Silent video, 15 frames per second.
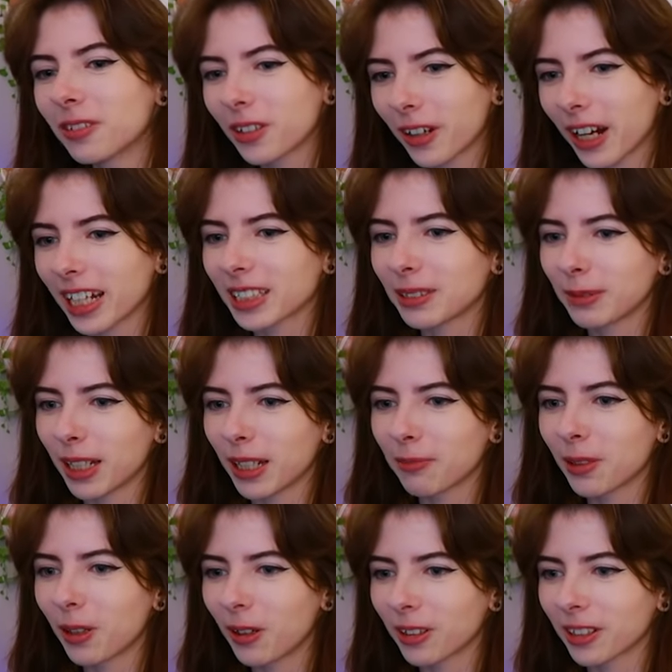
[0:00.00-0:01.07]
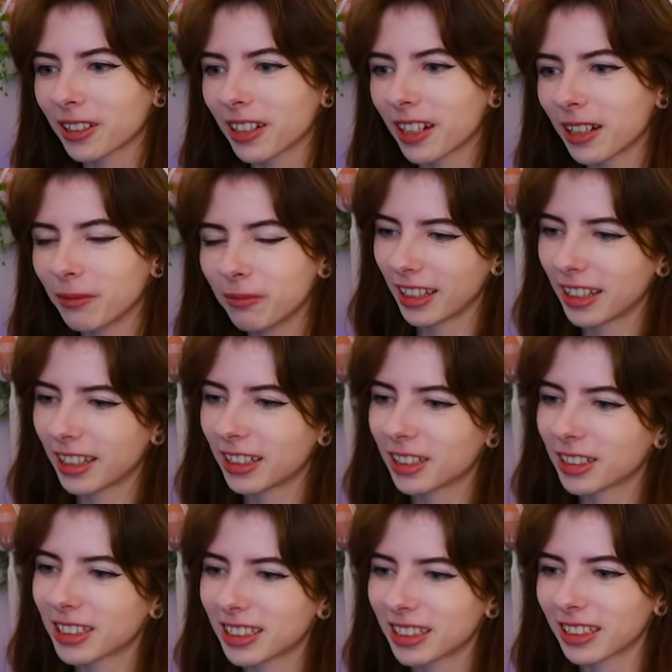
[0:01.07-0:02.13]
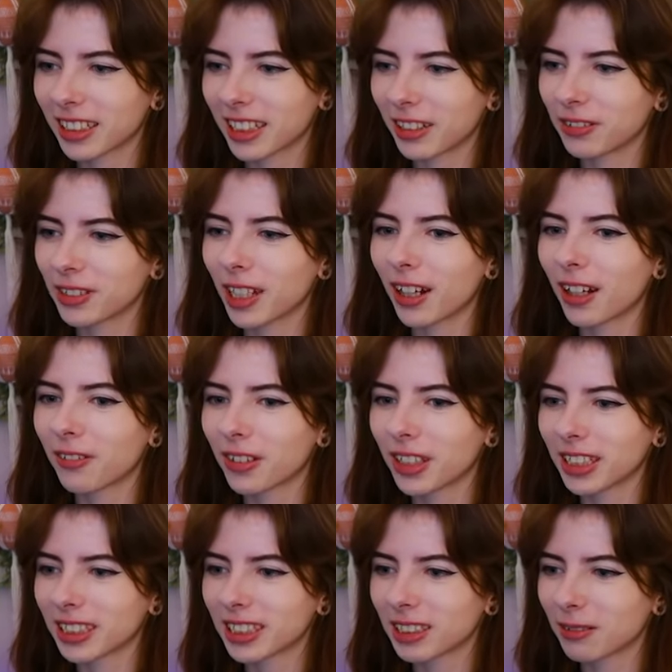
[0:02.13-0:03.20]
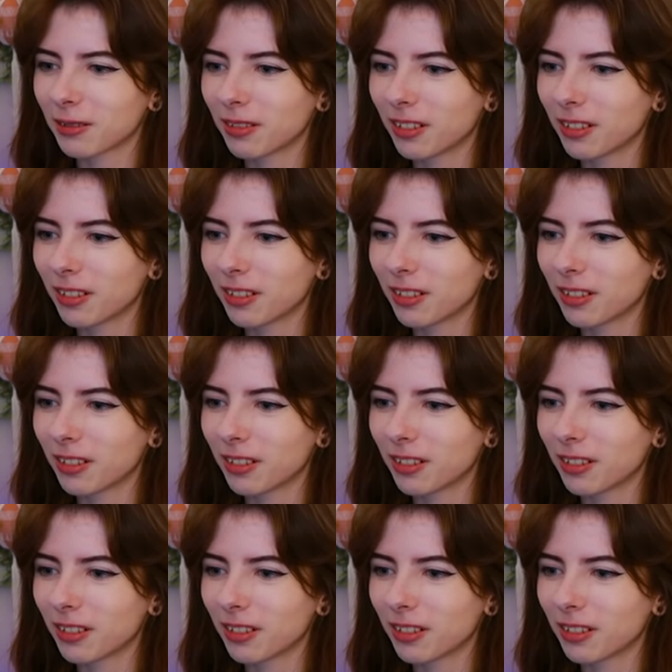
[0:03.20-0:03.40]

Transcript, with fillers: cracks me up all the time. He just gives off this